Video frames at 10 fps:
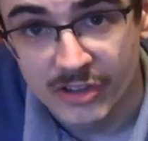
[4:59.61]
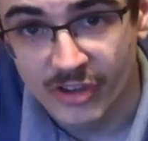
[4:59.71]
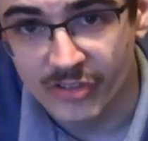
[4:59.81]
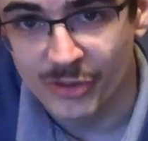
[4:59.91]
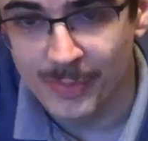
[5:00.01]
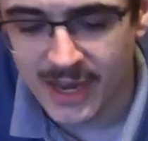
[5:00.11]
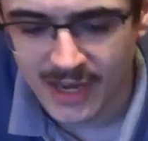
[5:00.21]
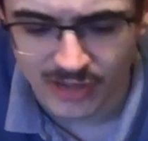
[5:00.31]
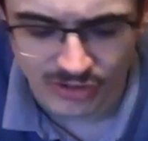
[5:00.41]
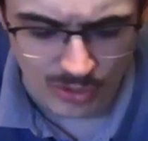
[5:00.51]
because as this
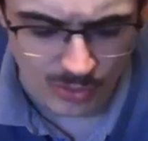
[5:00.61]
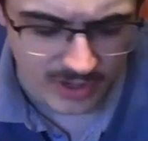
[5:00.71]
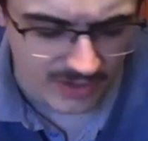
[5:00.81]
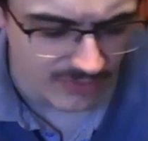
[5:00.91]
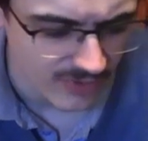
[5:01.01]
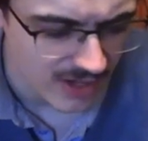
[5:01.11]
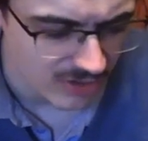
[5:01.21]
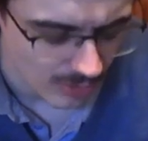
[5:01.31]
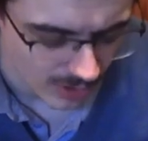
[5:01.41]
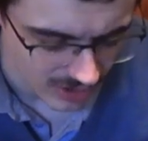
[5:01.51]
paint gets old it
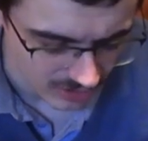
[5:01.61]
flakes quite